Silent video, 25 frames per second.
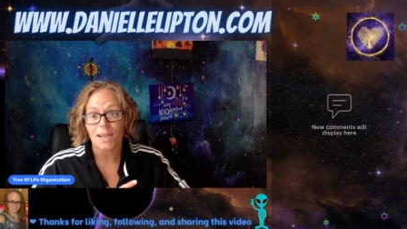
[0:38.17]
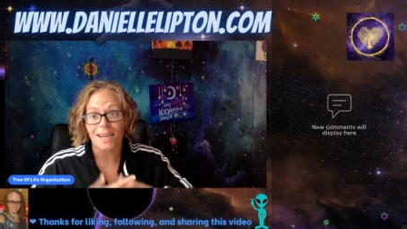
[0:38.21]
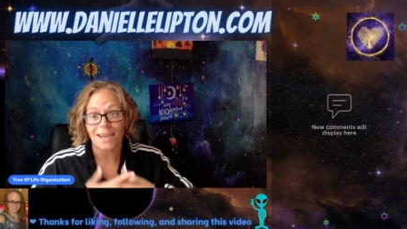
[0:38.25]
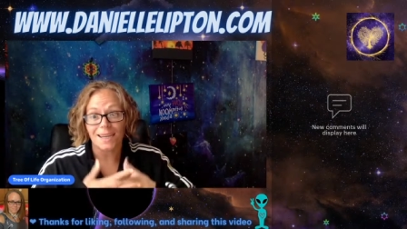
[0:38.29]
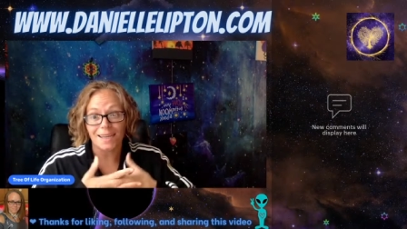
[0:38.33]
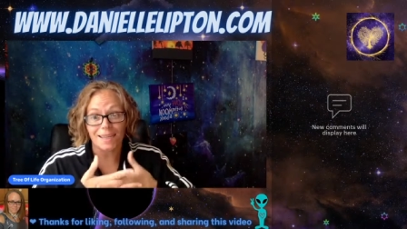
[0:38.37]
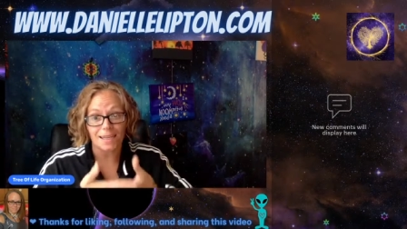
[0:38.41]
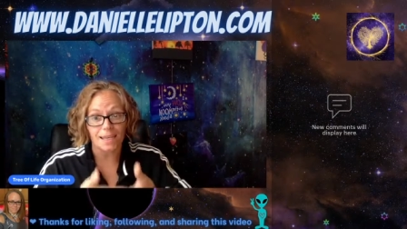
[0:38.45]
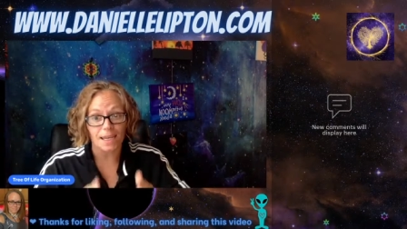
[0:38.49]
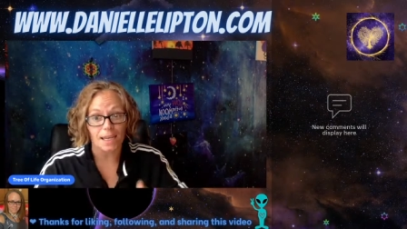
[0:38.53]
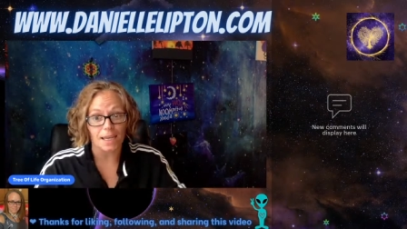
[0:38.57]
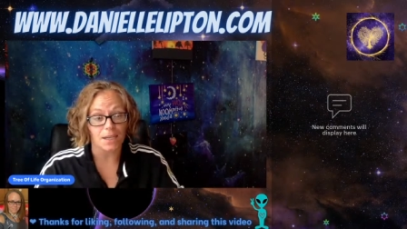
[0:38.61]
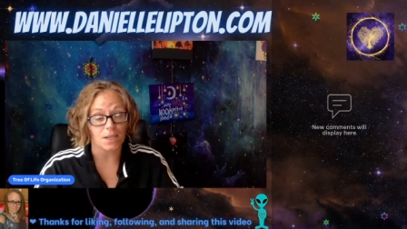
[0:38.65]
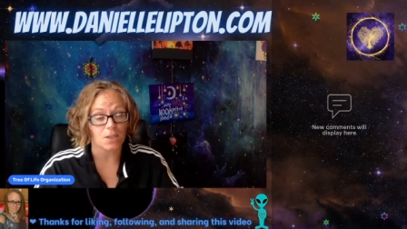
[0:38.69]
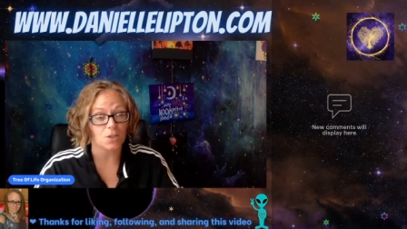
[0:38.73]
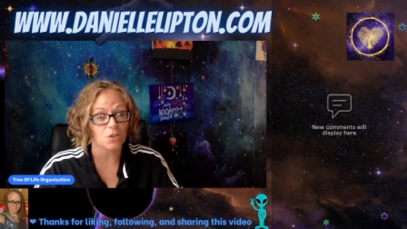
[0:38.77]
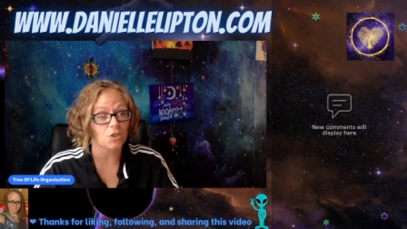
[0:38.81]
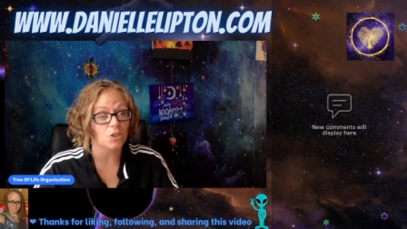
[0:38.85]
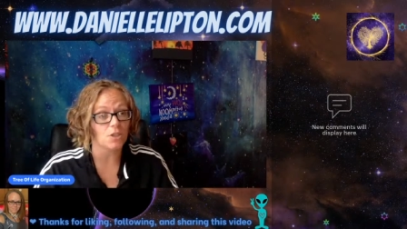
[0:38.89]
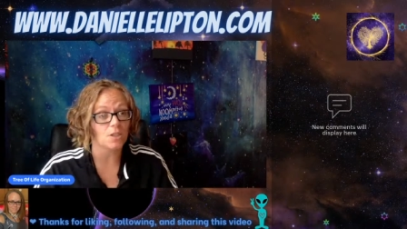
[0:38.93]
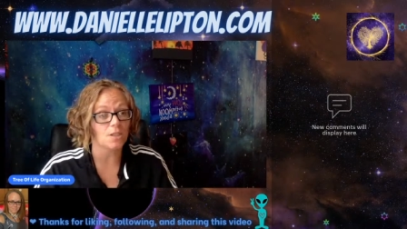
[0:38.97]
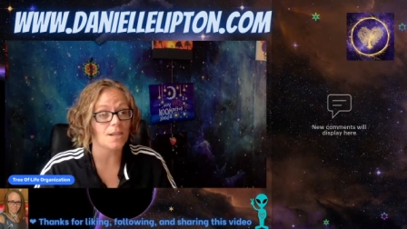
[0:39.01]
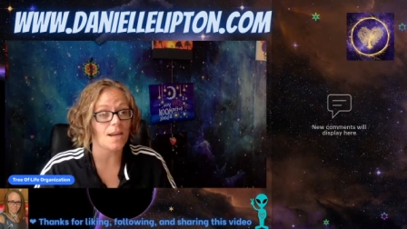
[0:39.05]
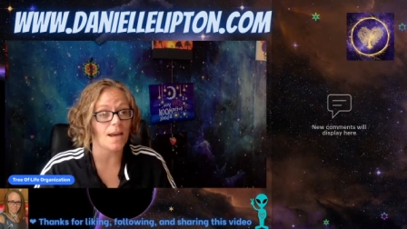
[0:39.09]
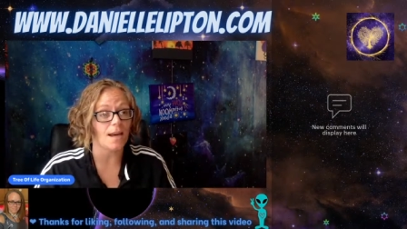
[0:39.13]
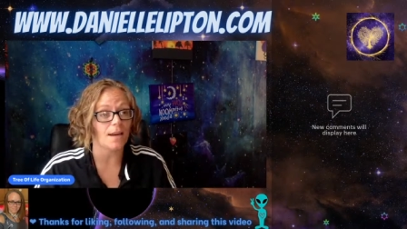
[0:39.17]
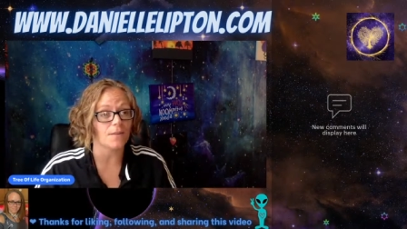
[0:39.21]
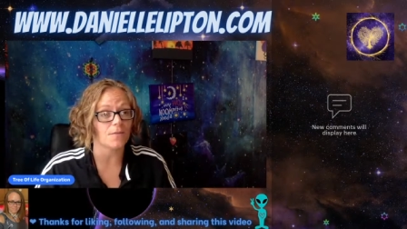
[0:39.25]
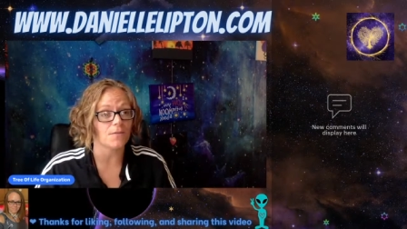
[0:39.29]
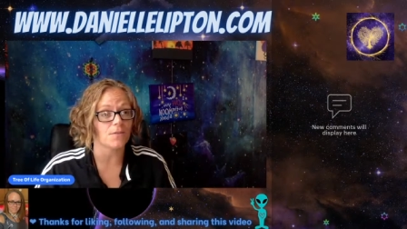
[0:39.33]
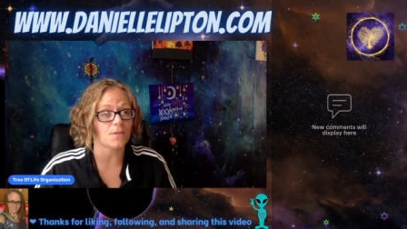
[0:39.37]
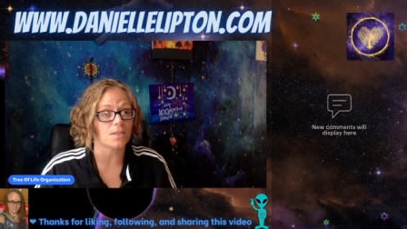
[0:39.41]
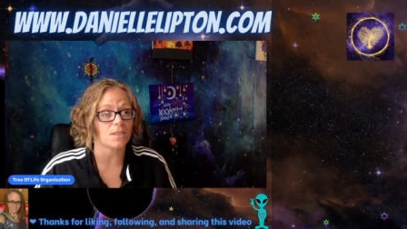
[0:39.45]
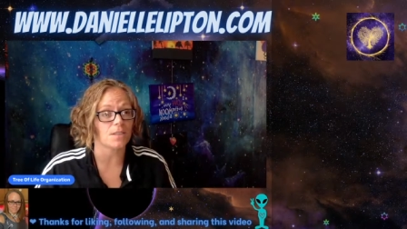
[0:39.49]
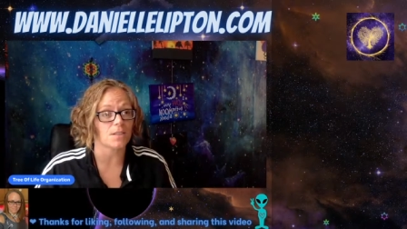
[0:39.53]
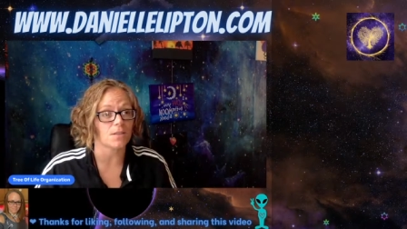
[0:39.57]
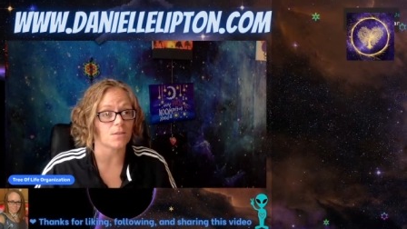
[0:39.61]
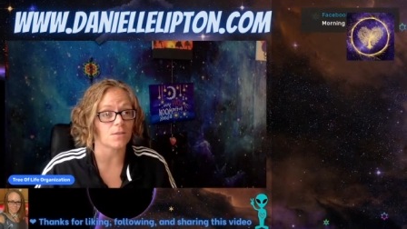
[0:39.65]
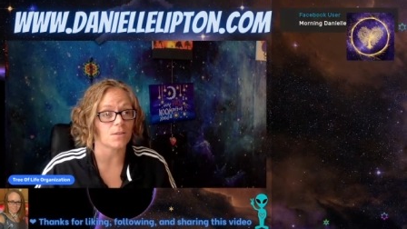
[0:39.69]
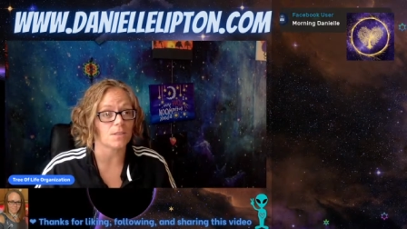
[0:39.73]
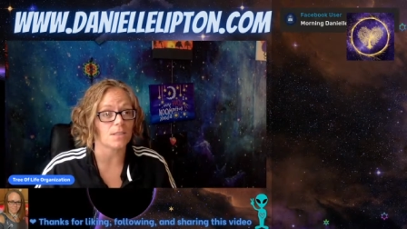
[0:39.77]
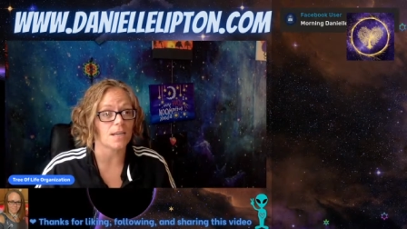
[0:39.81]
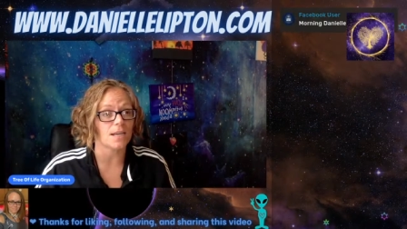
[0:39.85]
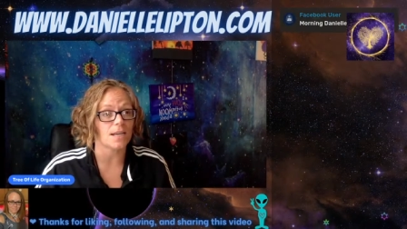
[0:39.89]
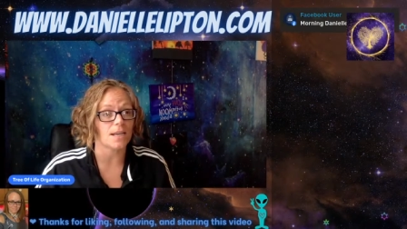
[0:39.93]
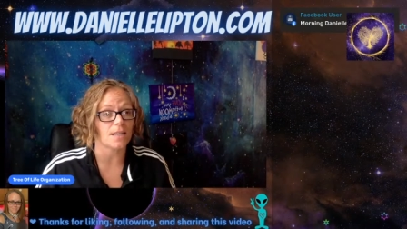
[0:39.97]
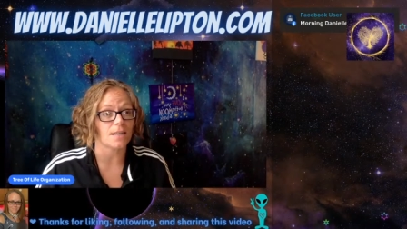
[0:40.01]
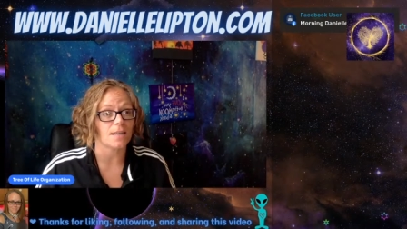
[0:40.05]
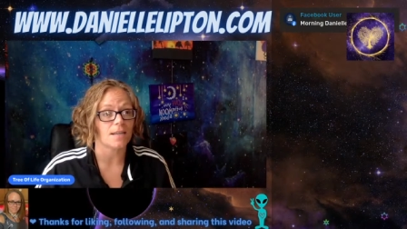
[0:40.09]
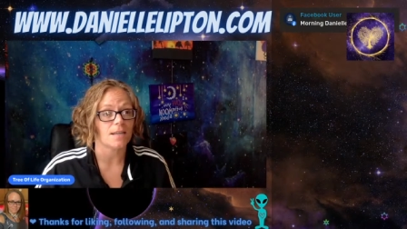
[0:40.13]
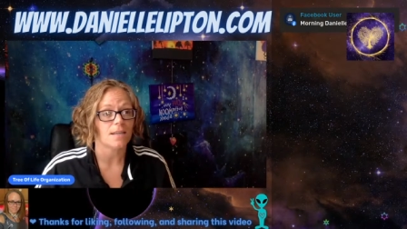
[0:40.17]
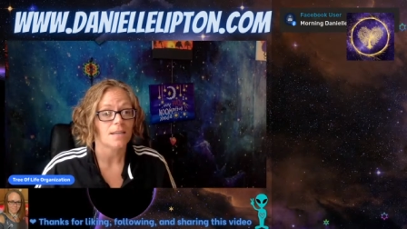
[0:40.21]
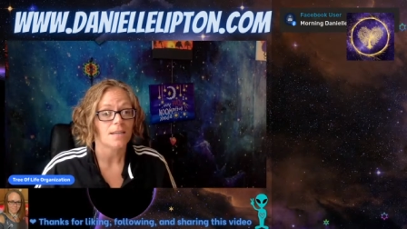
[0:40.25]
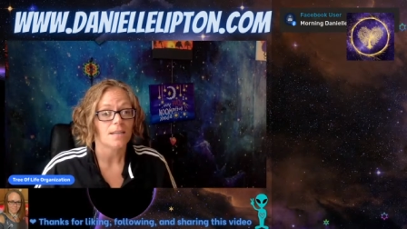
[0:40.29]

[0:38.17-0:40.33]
engage in every single day.